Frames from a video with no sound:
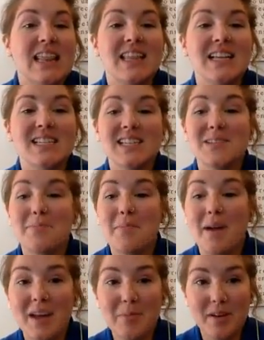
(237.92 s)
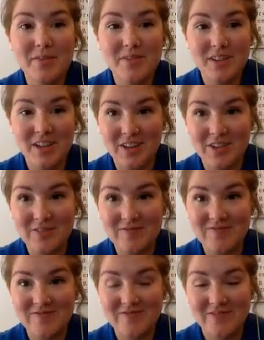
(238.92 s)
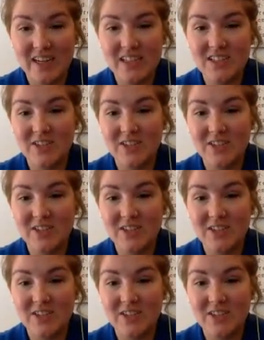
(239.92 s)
This is my Buffalo, right?